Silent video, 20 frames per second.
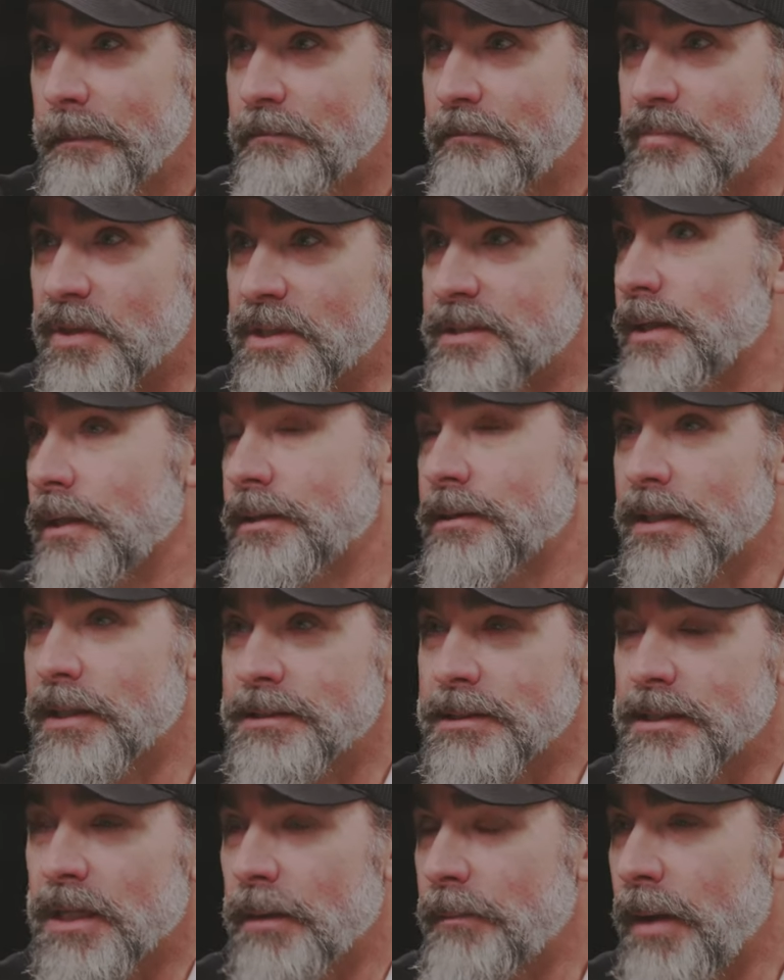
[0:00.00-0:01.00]
the sun
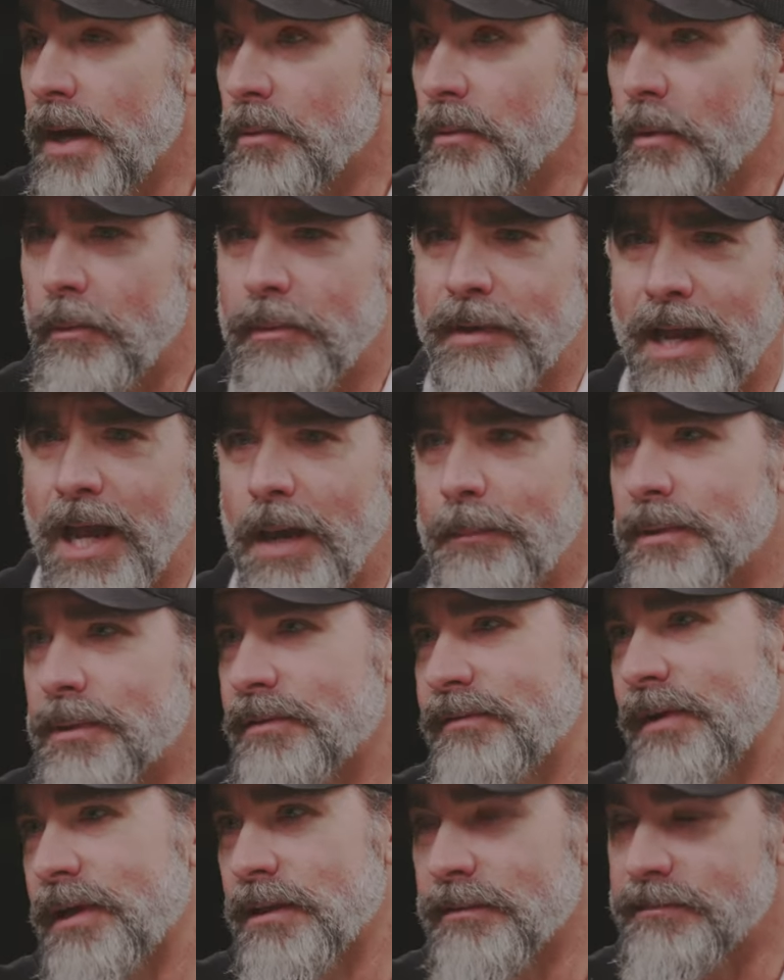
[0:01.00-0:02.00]
doesn't come out? What would happen
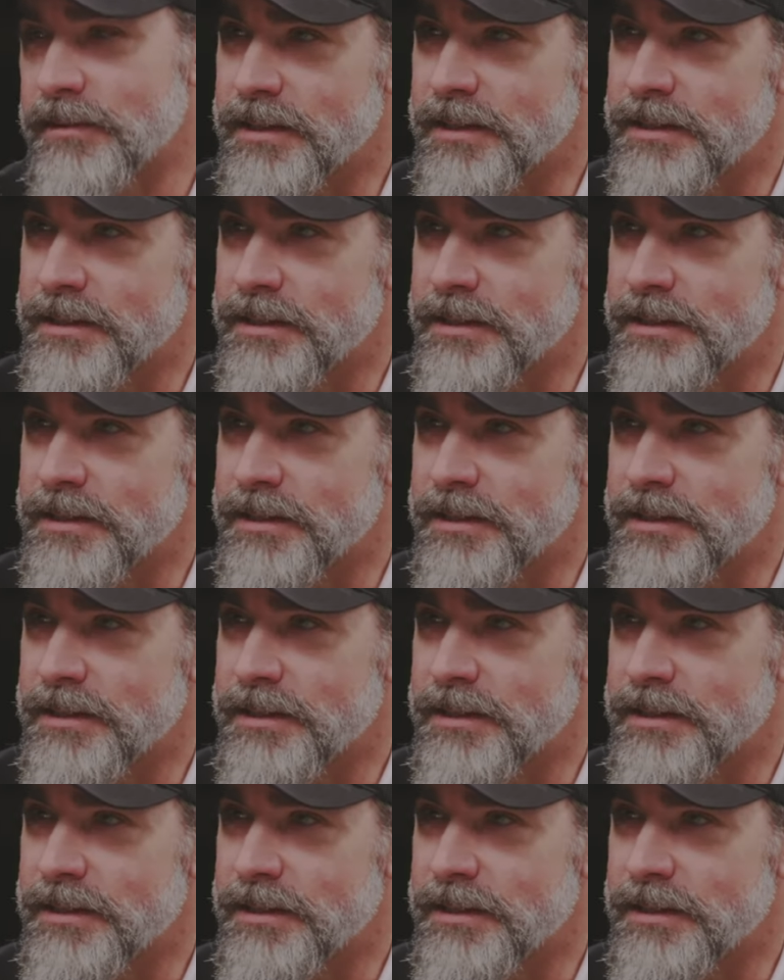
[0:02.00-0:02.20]
if I lived